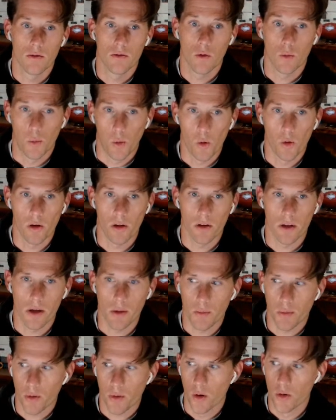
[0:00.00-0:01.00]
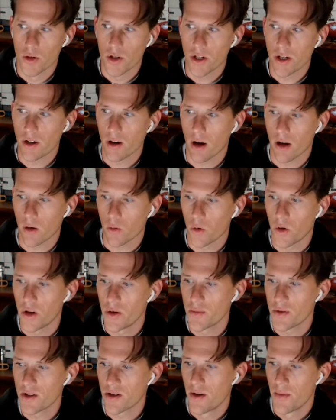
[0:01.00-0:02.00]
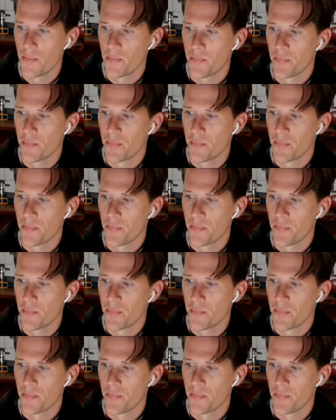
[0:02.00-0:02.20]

reportedly approaching Connor Williams.